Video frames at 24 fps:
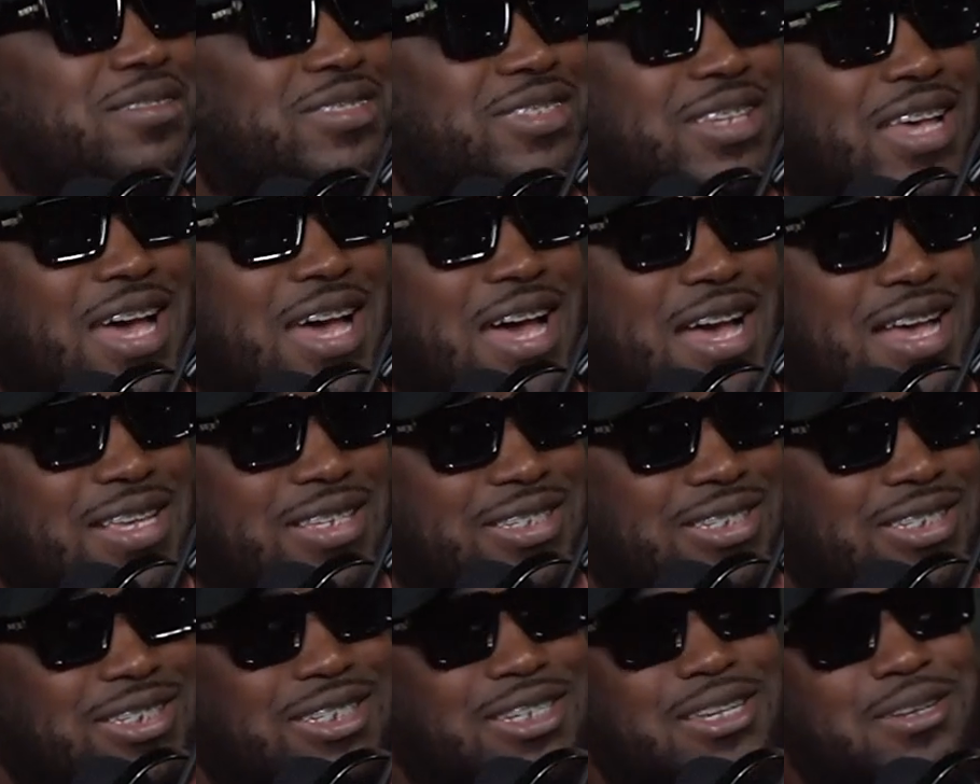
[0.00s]
sides
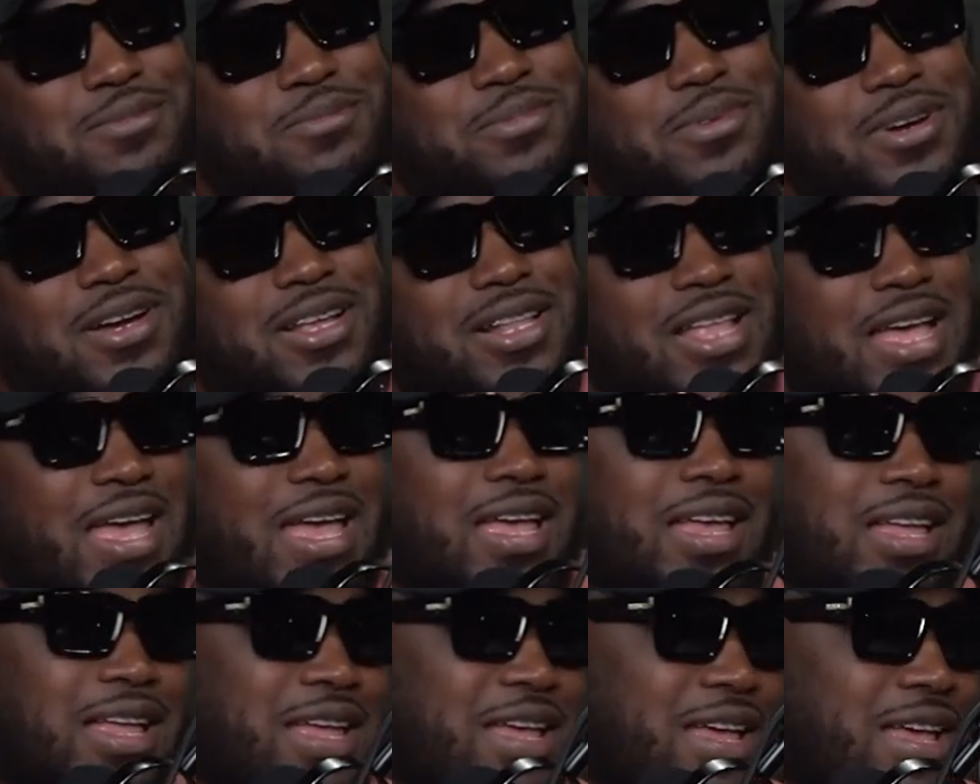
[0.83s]
and shit, bro.
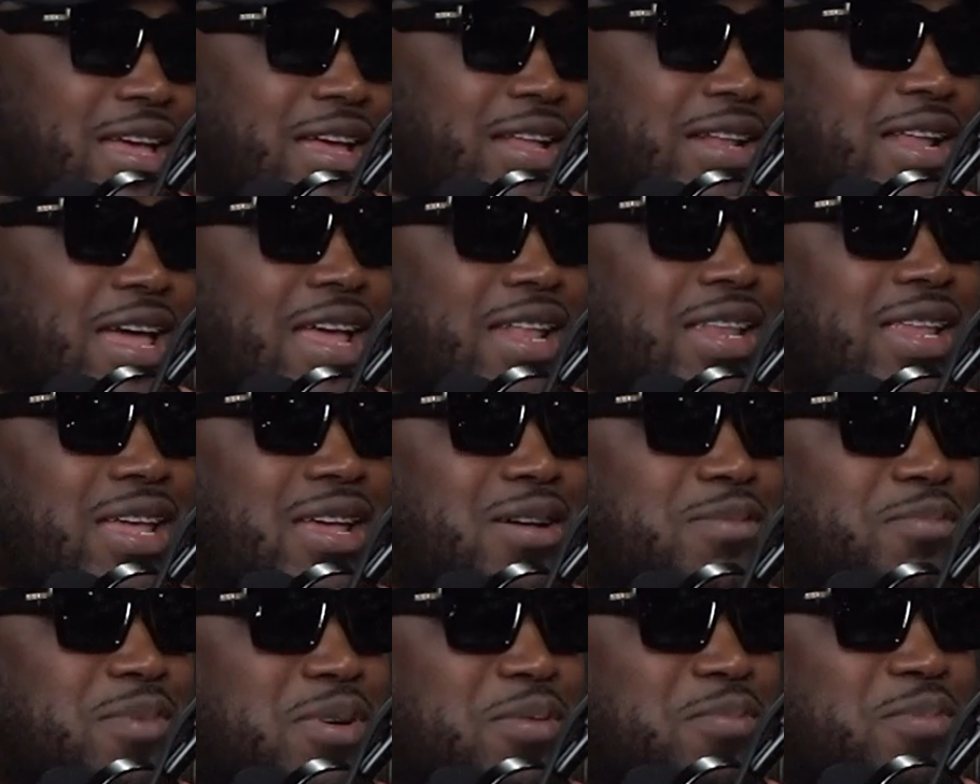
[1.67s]
Like they did
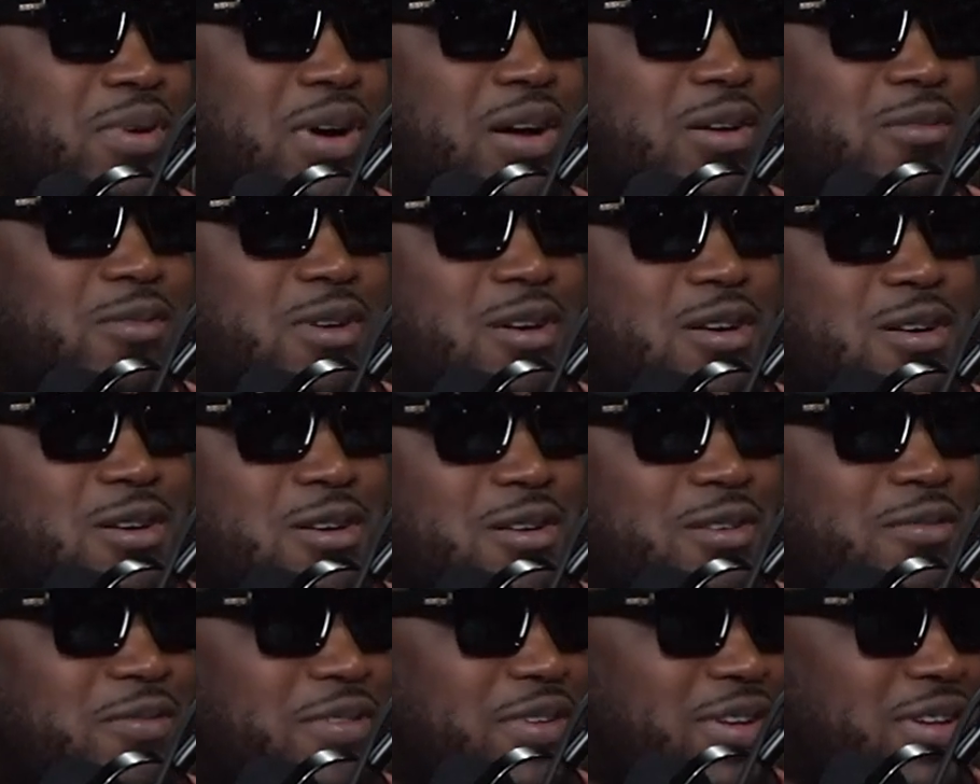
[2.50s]
my boy
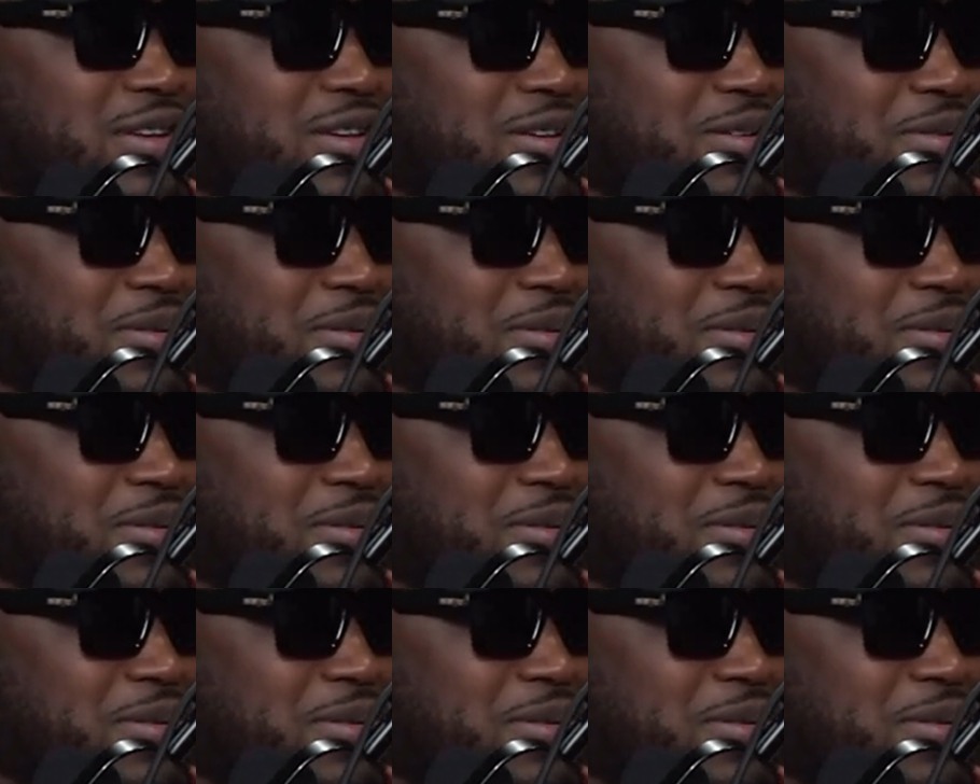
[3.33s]
wrong, fam.